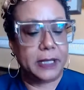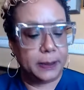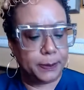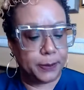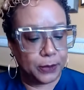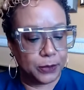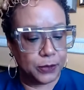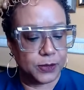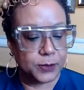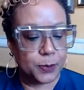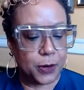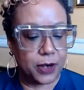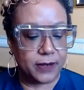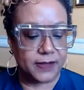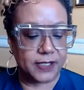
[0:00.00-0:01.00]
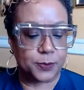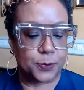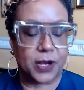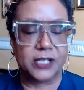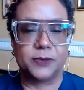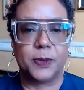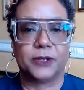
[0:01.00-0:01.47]
people who is part of this
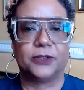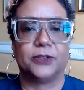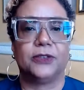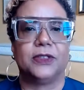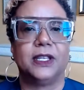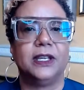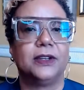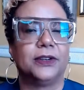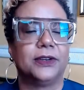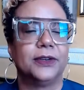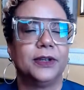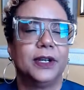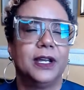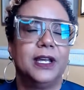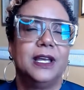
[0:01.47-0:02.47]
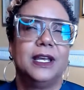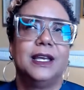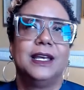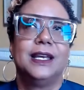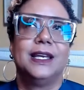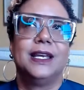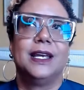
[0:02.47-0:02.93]
Prospector Theater
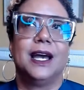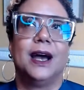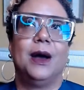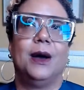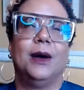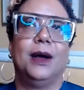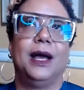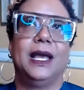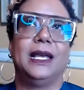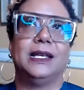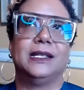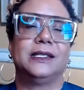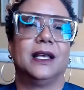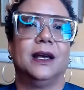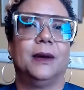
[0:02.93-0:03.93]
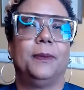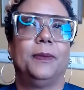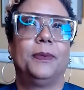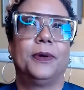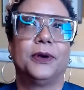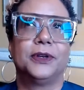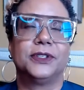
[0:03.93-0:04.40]
is a
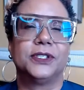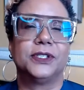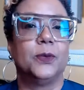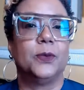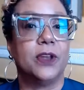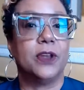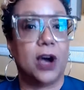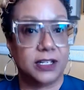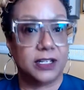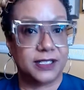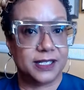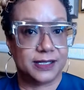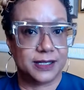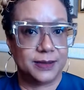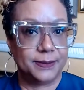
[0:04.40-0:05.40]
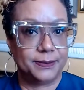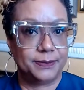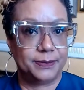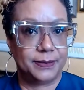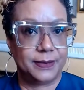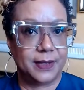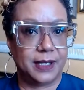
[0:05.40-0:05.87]
person with autism,
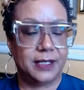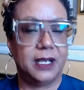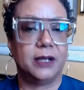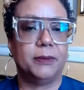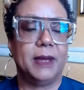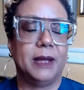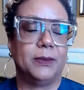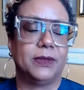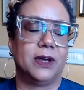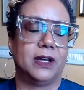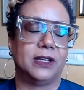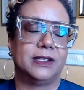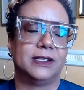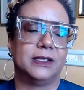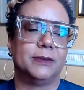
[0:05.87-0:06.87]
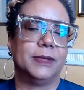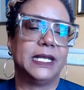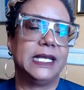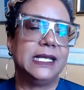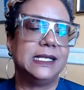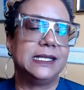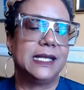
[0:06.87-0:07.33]
a young man with autism.
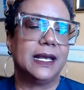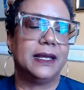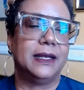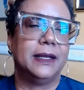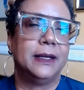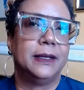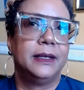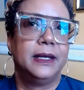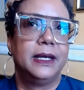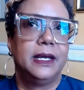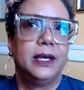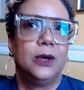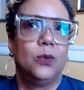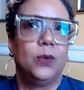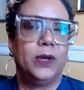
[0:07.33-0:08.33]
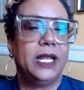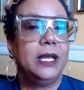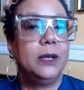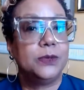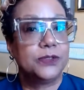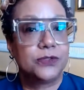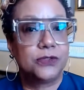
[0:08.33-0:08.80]
And he said when
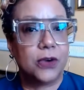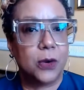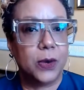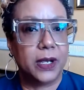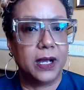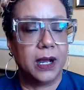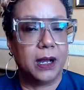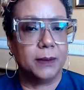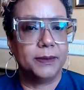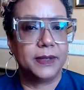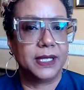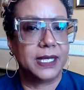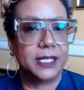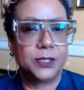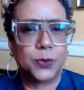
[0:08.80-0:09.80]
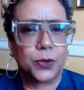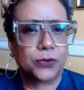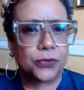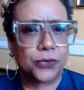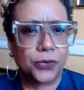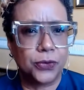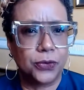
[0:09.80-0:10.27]
he was growing up, the kids were
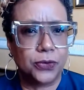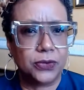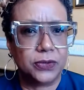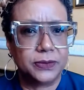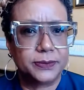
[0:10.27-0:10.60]
cruel.